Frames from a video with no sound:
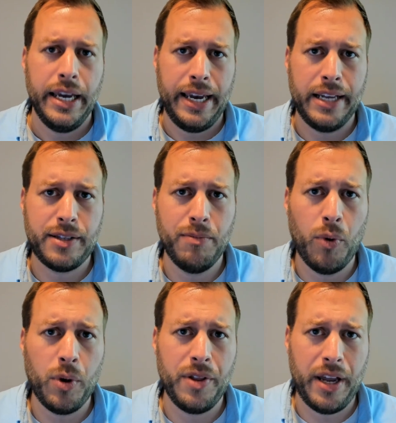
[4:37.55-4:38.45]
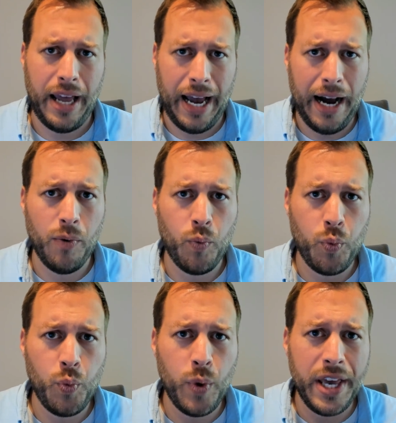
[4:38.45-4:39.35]
It's more that how
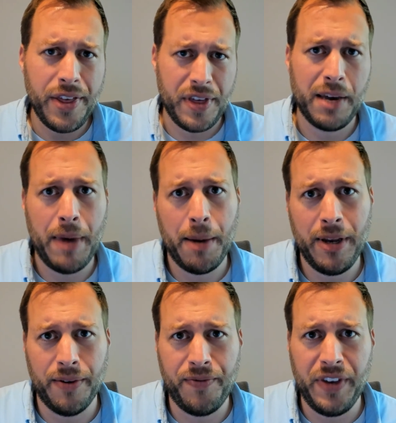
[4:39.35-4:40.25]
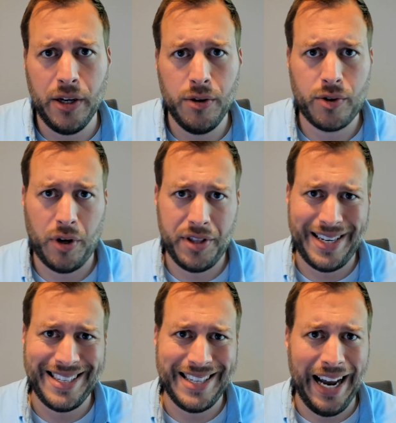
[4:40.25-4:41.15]
we think maybe in the field or on the
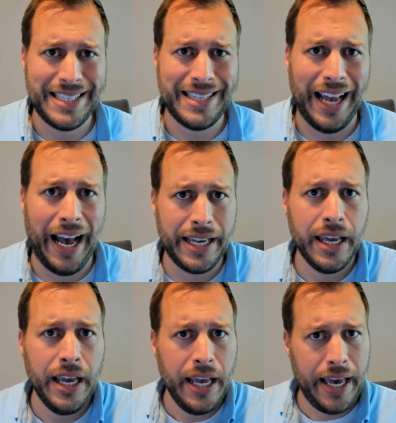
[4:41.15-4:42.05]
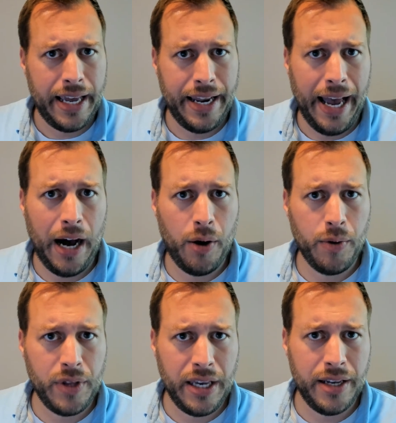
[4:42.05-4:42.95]
design side and how
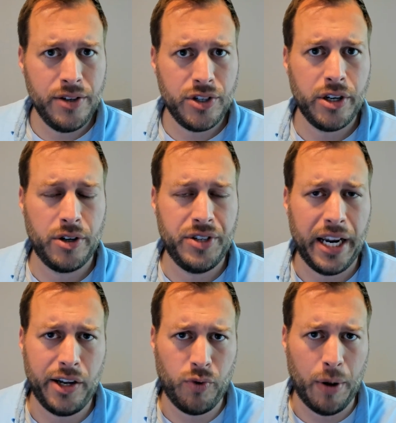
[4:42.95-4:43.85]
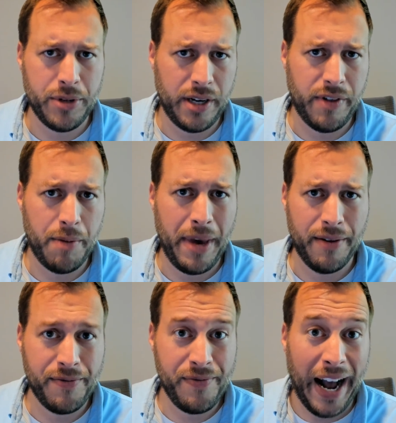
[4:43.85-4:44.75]
the engineer or technical representative of the
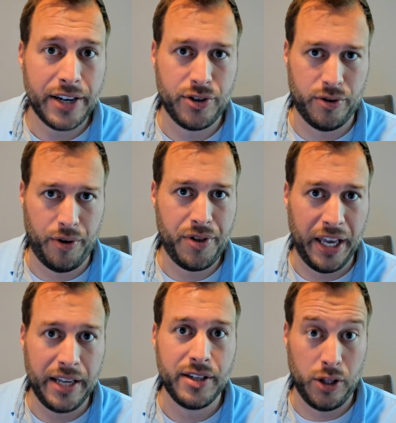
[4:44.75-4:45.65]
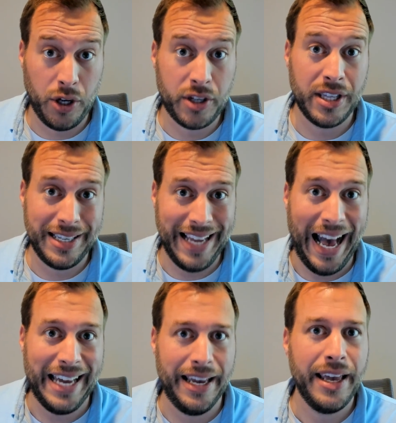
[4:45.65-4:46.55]
manufacturer thinks and looks at the
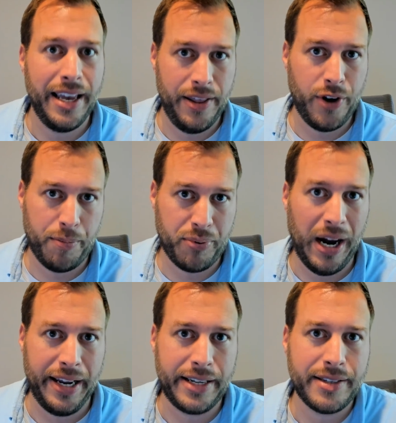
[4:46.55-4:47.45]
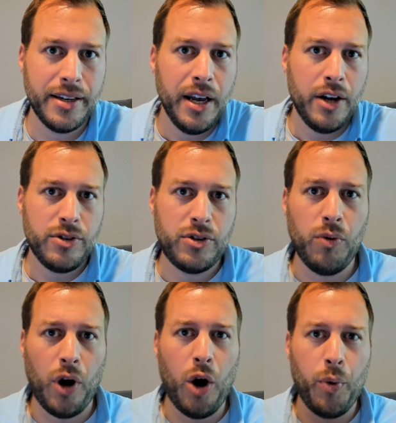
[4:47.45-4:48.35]
data and their products
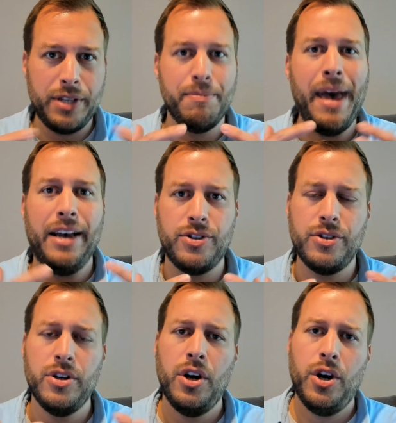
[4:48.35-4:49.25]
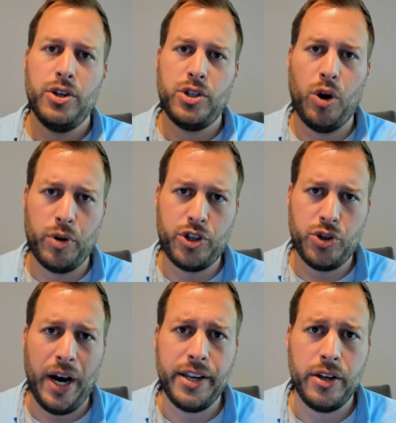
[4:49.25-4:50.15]
don't always mesh. So what we're
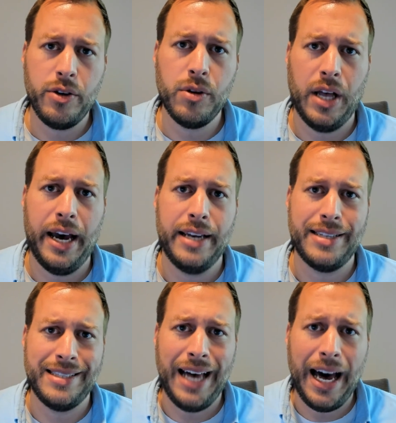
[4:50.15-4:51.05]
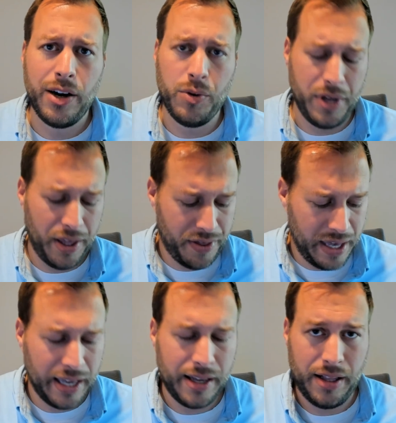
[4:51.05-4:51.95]
trying to utilize is not only
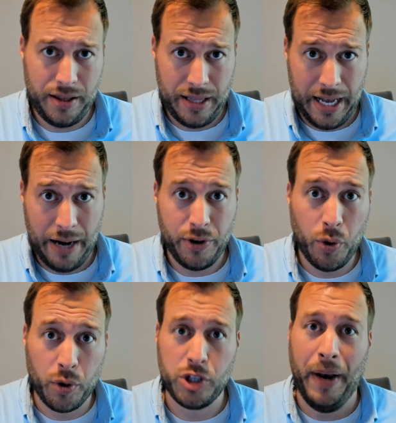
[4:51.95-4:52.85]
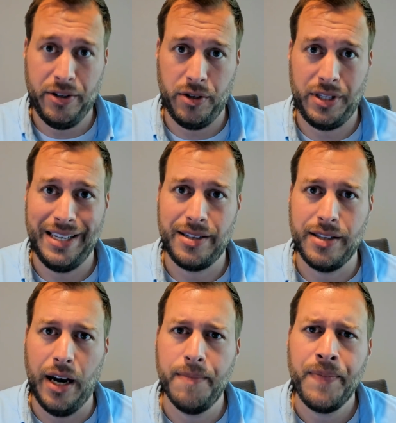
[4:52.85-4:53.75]
think how your specialty is
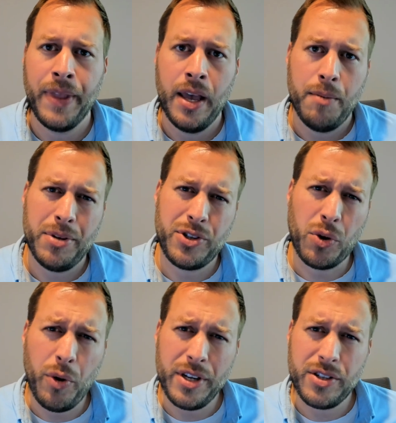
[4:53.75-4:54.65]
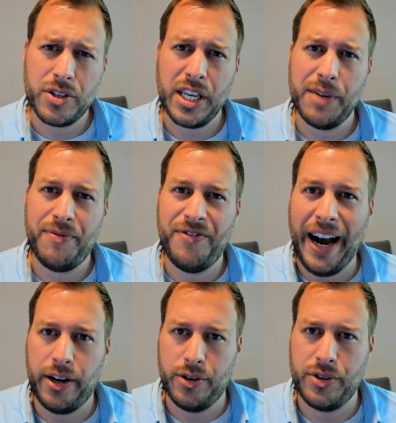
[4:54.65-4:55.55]
done, But don't always just think of
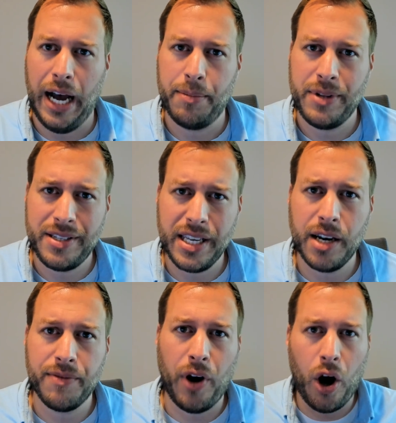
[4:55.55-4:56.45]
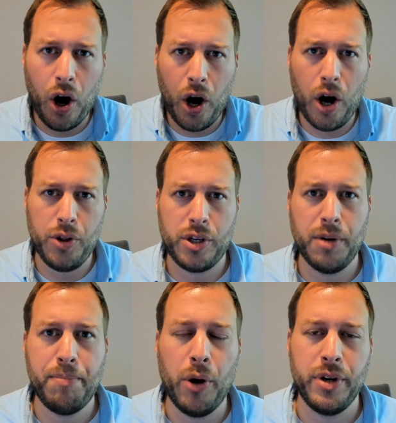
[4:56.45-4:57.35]
Firestop. Let's think of all the
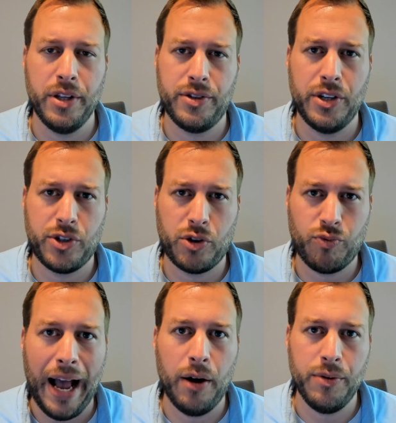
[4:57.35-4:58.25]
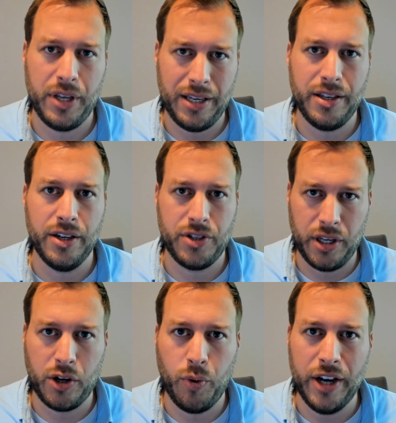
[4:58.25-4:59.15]
components that surround the condition
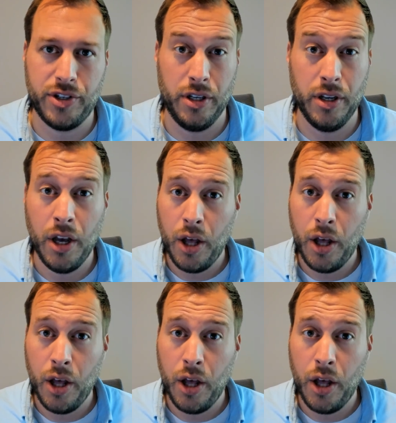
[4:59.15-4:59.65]
in question.